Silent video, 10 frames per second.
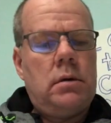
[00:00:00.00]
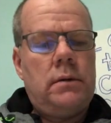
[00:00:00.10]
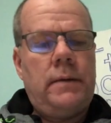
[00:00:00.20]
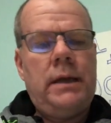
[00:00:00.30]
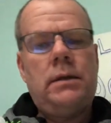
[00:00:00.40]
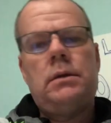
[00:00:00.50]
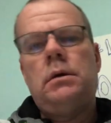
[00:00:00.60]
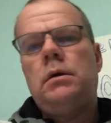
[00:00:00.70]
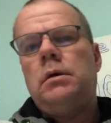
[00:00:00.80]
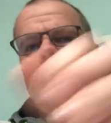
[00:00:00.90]
All right,
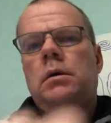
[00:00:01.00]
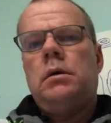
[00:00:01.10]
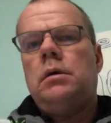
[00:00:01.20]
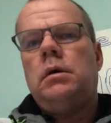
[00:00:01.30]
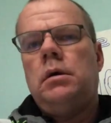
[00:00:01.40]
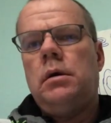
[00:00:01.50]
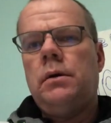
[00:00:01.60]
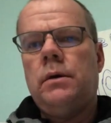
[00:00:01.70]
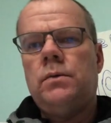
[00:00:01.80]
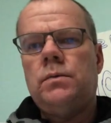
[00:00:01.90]
here
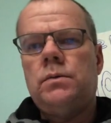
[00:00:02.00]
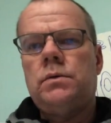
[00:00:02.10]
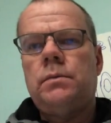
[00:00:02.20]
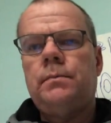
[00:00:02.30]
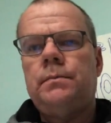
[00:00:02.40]
goes.